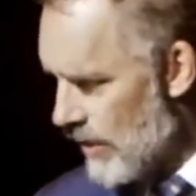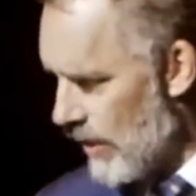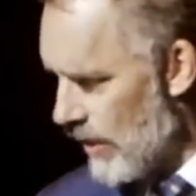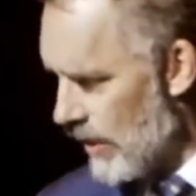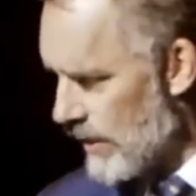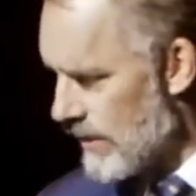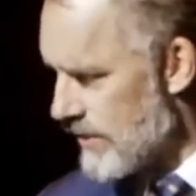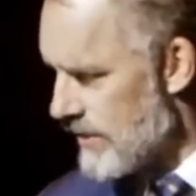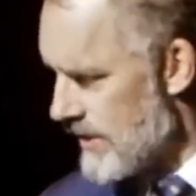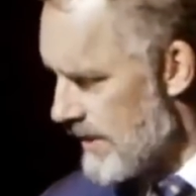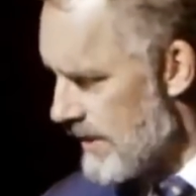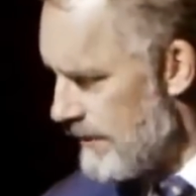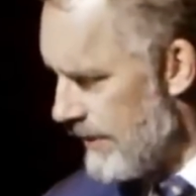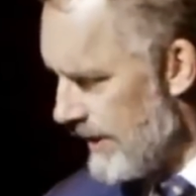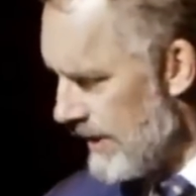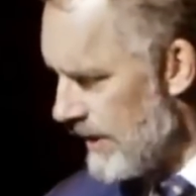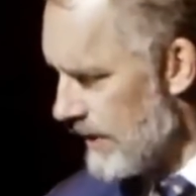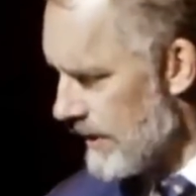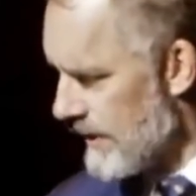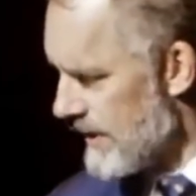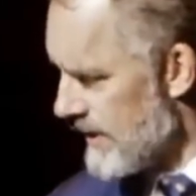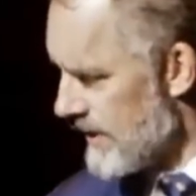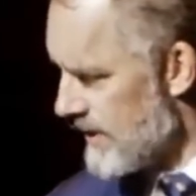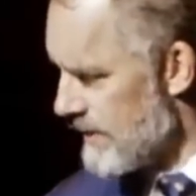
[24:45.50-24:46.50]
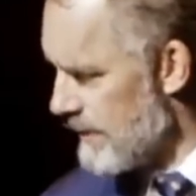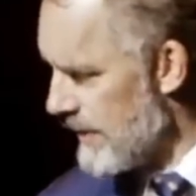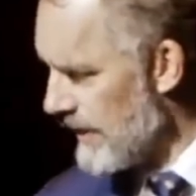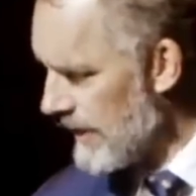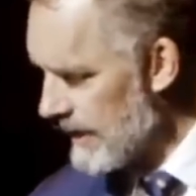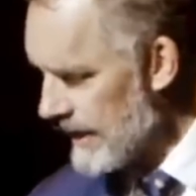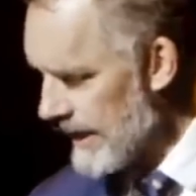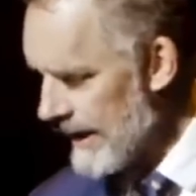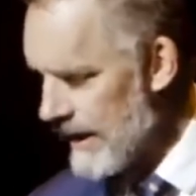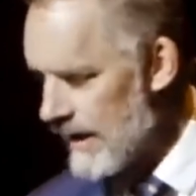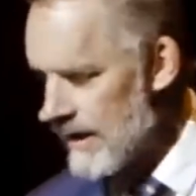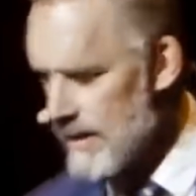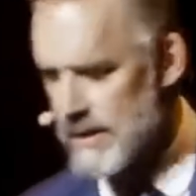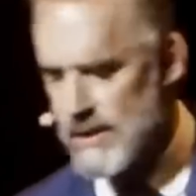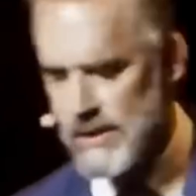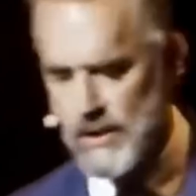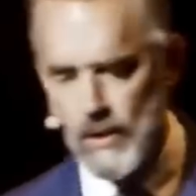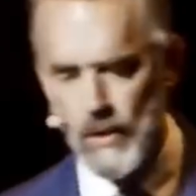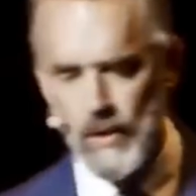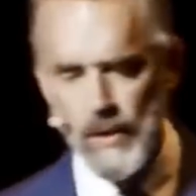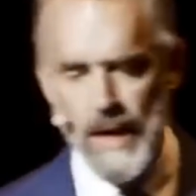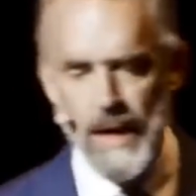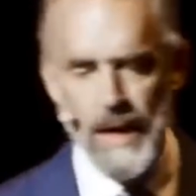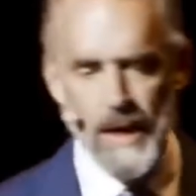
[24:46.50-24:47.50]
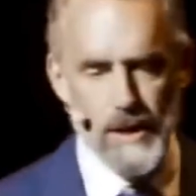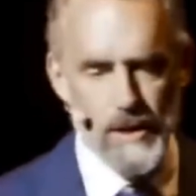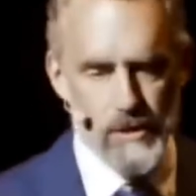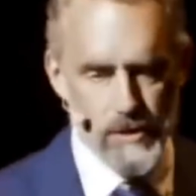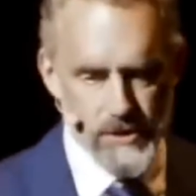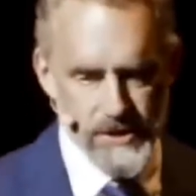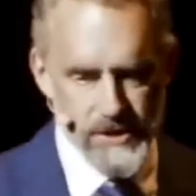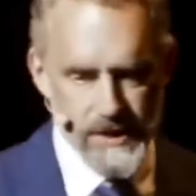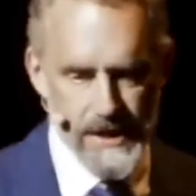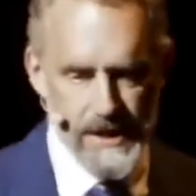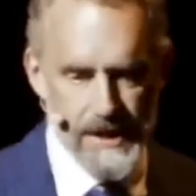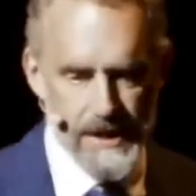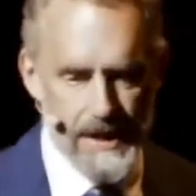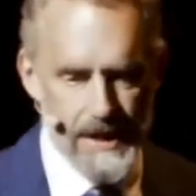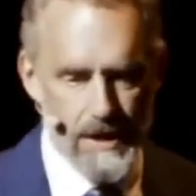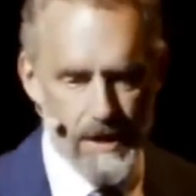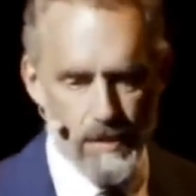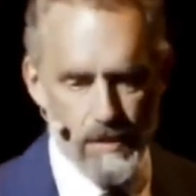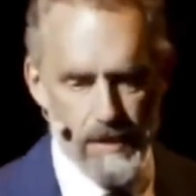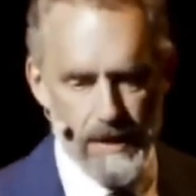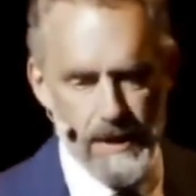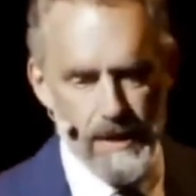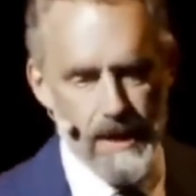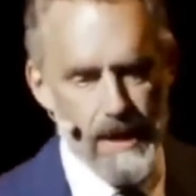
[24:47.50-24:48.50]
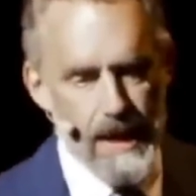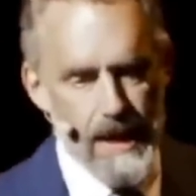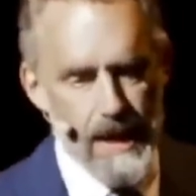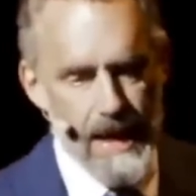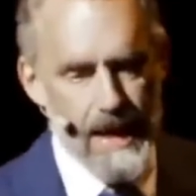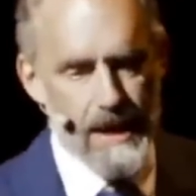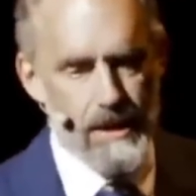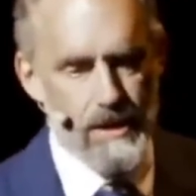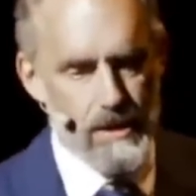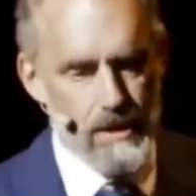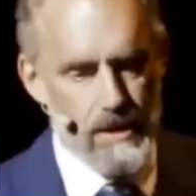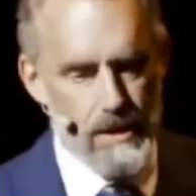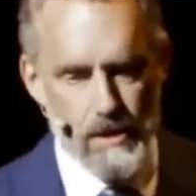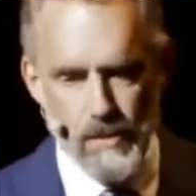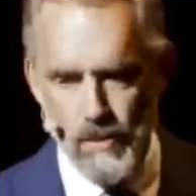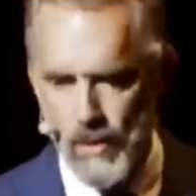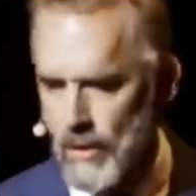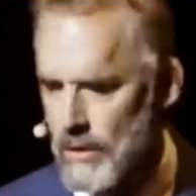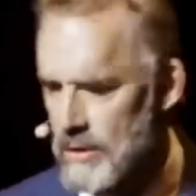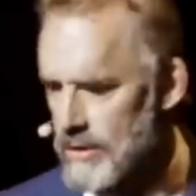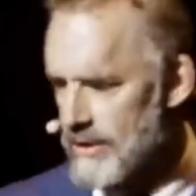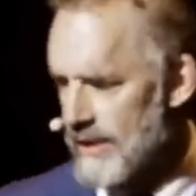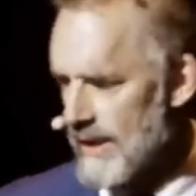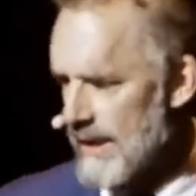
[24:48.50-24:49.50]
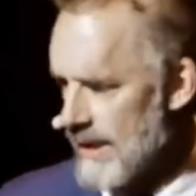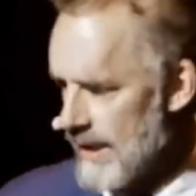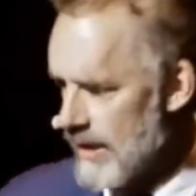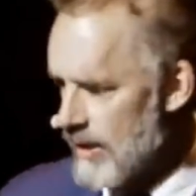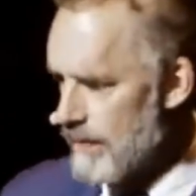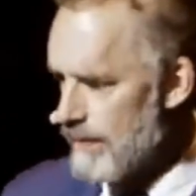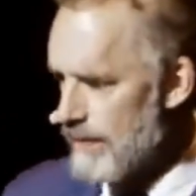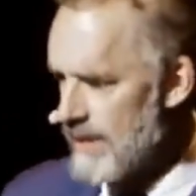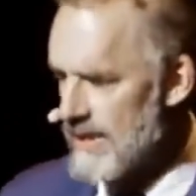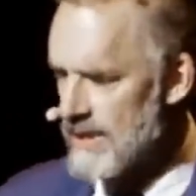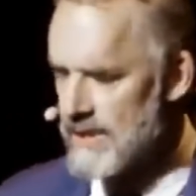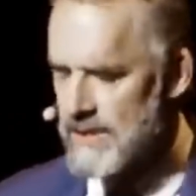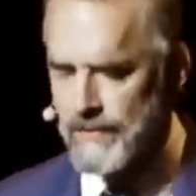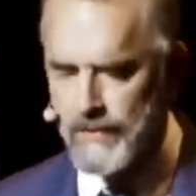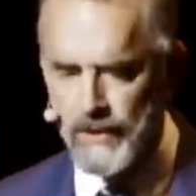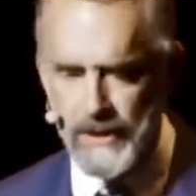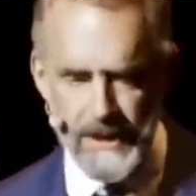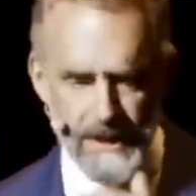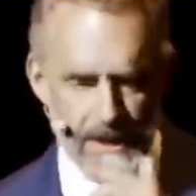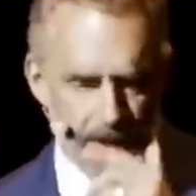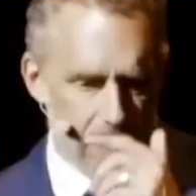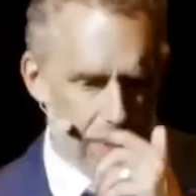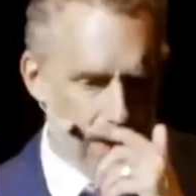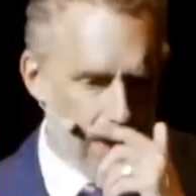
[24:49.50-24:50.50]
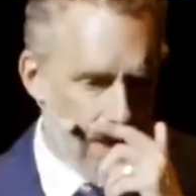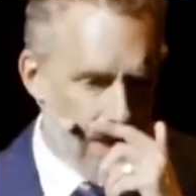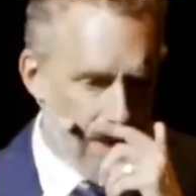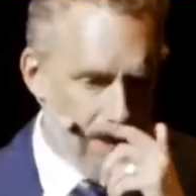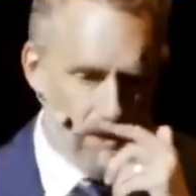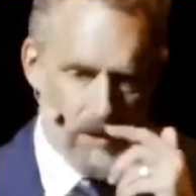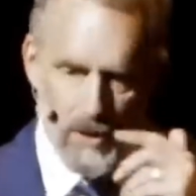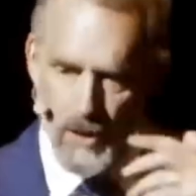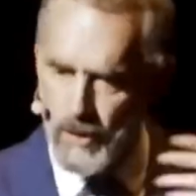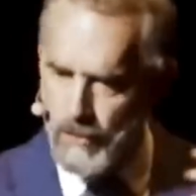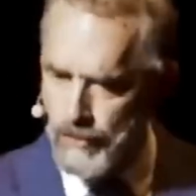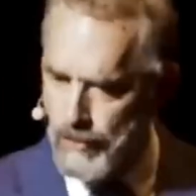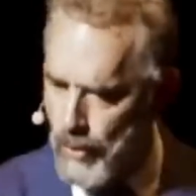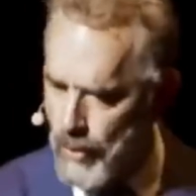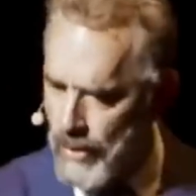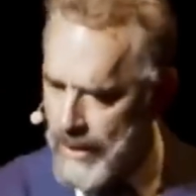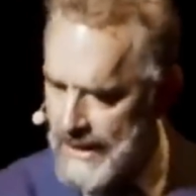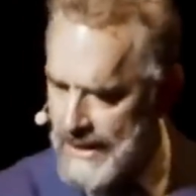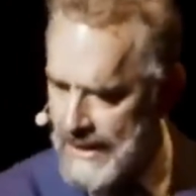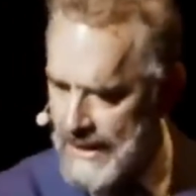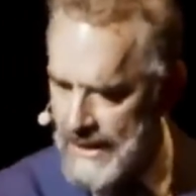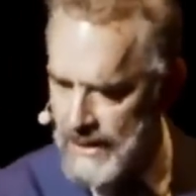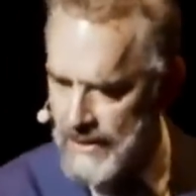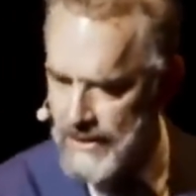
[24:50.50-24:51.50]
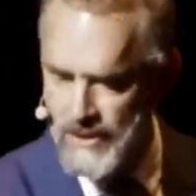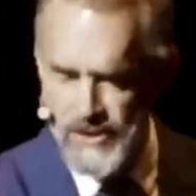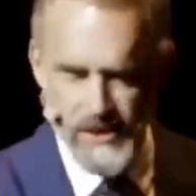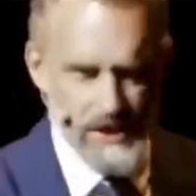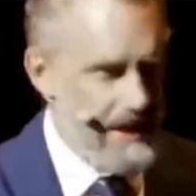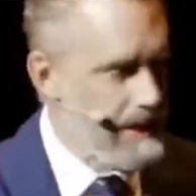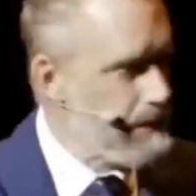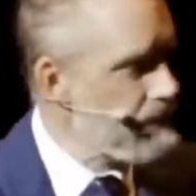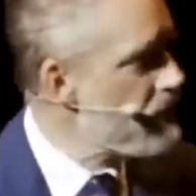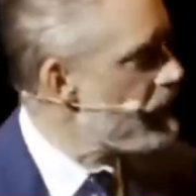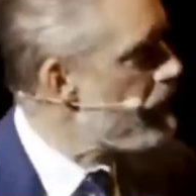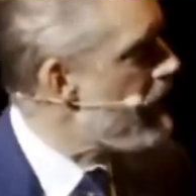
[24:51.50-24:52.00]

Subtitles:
to build this building. And so you're sitting here, and you're all sitting here peacefully, and you're all pointing in the same